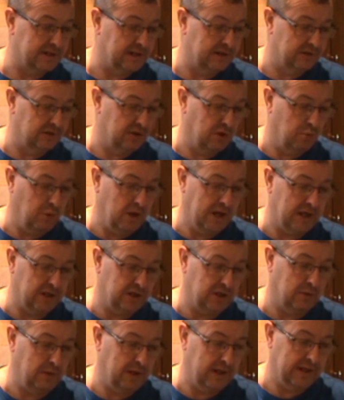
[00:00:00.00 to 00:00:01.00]
And the way I
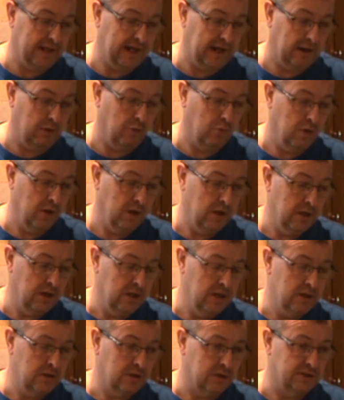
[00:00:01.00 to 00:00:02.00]
do it now,
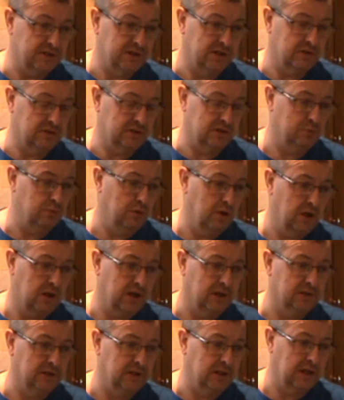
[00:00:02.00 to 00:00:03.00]
because I used to
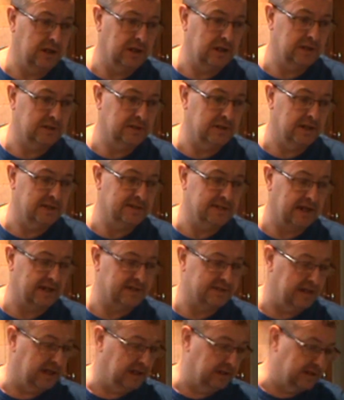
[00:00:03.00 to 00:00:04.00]
work in the
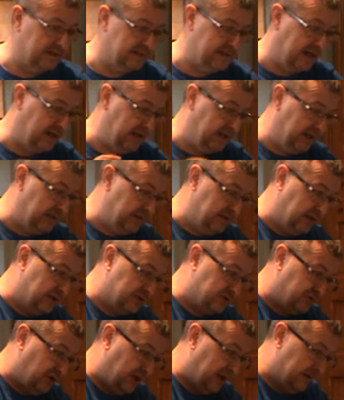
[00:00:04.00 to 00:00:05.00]
textile design
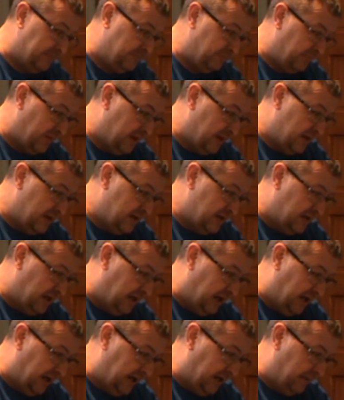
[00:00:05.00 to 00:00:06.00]
industry
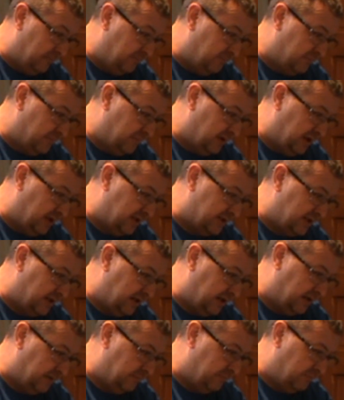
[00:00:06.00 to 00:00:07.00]
as
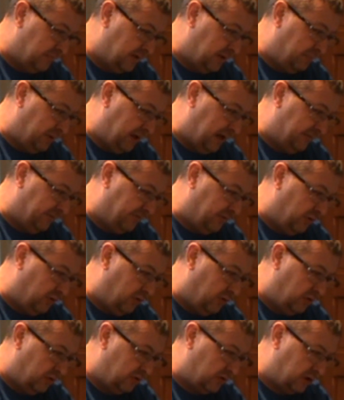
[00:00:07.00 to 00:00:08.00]
a paid
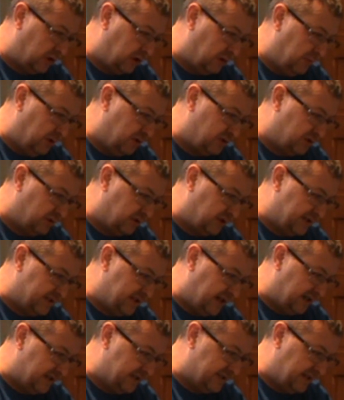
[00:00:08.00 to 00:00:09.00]
for commercial
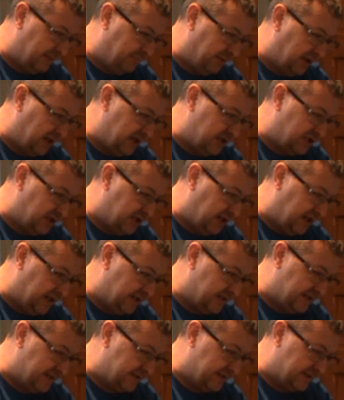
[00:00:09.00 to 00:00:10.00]
design separation
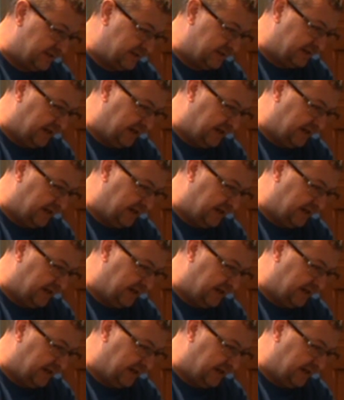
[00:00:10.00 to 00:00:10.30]
artist,